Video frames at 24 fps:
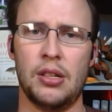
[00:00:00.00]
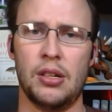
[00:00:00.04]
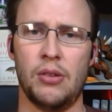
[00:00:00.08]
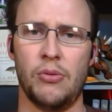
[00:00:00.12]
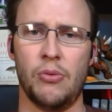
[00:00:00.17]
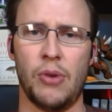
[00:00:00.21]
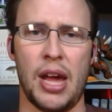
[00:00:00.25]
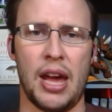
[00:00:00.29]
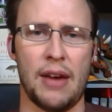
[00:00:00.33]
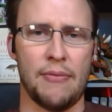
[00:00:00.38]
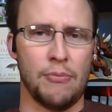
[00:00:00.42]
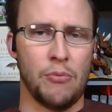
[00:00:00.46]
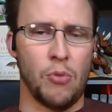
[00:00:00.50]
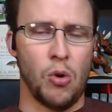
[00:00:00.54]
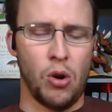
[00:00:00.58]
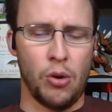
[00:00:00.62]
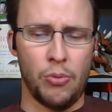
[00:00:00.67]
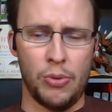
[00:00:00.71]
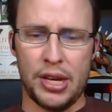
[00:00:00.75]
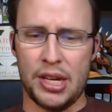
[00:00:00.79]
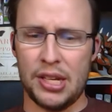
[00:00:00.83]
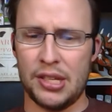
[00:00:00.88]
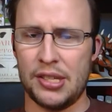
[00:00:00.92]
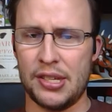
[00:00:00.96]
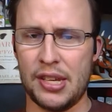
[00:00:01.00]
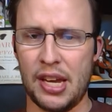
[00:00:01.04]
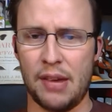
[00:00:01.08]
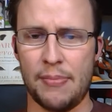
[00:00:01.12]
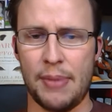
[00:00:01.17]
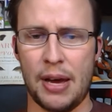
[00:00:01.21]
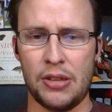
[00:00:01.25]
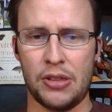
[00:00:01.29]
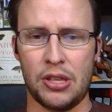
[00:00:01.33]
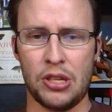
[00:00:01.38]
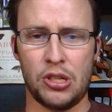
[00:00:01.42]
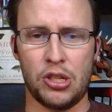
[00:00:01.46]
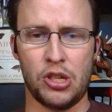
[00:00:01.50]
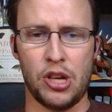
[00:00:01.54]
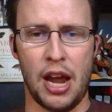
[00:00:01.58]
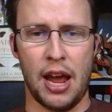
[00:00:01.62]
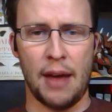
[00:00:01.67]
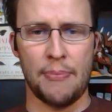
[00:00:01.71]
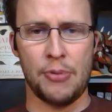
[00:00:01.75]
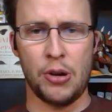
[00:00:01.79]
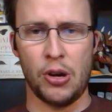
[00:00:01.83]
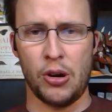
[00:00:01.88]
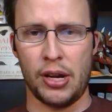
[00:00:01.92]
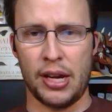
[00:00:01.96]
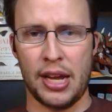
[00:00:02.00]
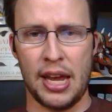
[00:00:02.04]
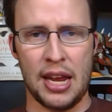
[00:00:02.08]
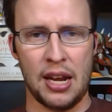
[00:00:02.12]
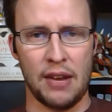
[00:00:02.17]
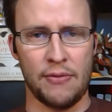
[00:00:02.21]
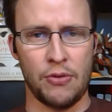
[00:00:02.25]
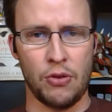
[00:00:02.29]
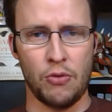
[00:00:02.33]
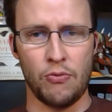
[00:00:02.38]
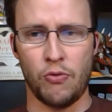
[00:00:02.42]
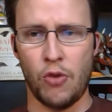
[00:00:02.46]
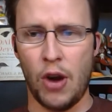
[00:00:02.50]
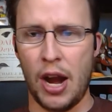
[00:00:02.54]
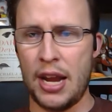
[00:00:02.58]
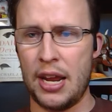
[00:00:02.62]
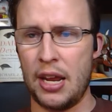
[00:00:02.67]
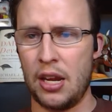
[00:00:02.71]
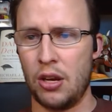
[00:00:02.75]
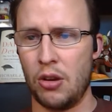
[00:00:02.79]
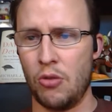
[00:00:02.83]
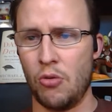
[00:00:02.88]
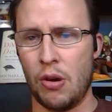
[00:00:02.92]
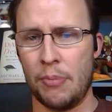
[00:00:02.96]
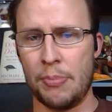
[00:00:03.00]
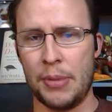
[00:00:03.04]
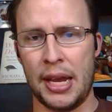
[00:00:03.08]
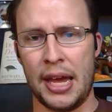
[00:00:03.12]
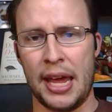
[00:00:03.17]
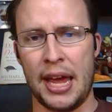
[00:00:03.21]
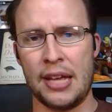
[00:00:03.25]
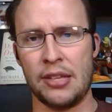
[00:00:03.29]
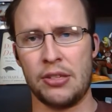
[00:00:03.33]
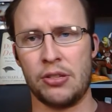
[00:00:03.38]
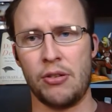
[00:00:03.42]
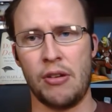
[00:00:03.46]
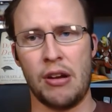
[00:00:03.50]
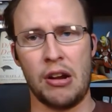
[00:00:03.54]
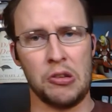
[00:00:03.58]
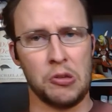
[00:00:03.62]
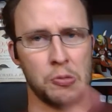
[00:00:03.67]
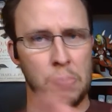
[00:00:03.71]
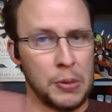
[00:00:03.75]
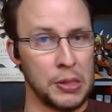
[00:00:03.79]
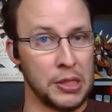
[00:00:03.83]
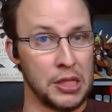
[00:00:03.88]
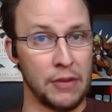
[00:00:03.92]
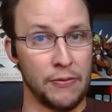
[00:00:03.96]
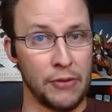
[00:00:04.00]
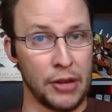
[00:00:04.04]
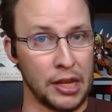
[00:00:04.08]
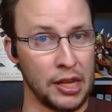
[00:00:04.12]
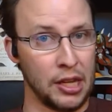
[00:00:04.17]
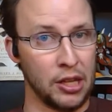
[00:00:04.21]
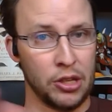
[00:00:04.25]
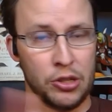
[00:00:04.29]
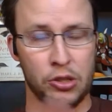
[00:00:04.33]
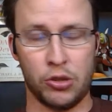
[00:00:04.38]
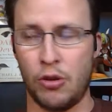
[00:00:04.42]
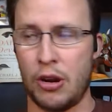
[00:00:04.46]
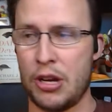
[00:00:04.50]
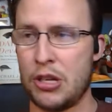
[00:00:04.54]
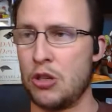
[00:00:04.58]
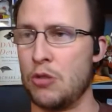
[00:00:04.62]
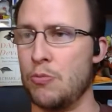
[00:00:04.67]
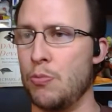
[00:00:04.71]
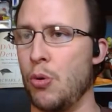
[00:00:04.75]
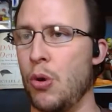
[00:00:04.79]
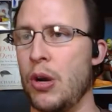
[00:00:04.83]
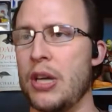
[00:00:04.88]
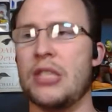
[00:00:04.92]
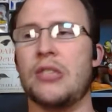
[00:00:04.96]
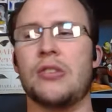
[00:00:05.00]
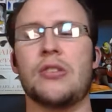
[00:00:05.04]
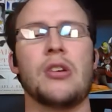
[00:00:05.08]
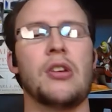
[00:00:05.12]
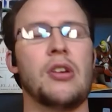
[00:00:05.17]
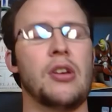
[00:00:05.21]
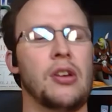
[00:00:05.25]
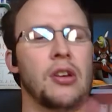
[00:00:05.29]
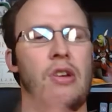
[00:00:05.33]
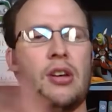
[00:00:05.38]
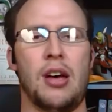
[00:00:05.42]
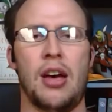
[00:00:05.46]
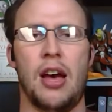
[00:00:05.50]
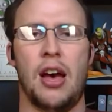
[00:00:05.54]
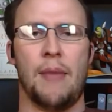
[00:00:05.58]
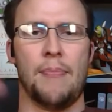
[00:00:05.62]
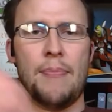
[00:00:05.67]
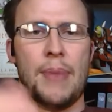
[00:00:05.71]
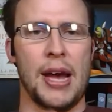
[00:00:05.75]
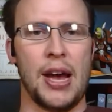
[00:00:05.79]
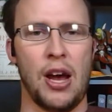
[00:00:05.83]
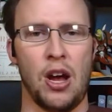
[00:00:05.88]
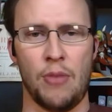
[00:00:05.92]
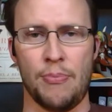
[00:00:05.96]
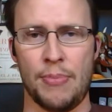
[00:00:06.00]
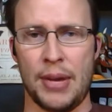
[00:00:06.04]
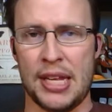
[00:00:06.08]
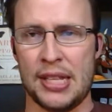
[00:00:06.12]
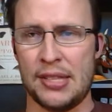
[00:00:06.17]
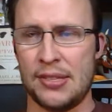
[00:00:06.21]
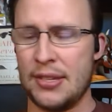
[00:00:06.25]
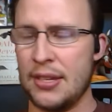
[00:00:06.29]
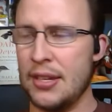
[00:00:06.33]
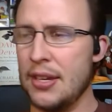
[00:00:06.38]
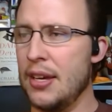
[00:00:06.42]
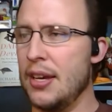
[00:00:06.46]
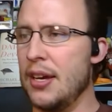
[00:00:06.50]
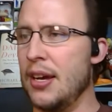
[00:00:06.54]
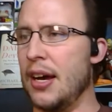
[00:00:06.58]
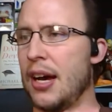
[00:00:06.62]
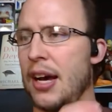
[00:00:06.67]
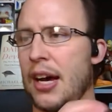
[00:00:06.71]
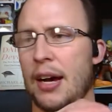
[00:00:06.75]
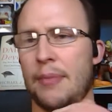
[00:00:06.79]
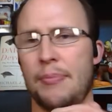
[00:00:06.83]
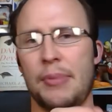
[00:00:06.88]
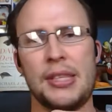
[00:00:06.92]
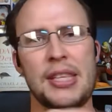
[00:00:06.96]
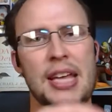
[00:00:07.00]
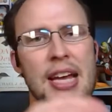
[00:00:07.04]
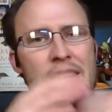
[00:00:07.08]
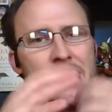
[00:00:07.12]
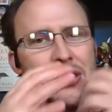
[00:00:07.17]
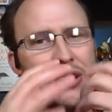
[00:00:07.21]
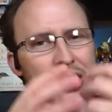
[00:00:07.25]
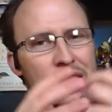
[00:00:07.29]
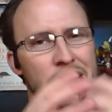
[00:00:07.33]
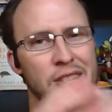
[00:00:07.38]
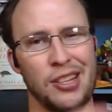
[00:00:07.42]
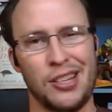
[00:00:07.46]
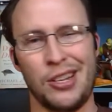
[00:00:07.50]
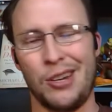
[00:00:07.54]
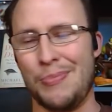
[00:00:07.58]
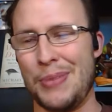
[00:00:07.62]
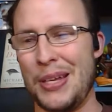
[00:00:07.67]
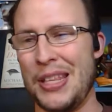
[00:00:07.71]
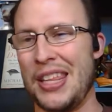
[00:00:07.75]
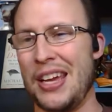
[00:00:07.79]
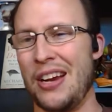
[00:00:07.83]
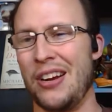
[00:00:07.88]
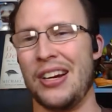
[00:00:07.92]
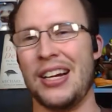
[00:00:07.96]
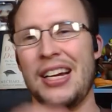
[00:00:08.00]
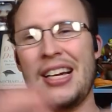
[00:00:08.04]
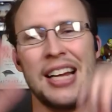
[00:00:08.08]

We have more we could say about this chapter. Again, if you've read it and you want me to answer any specific illustration points, by all means, but that's just a little bit there.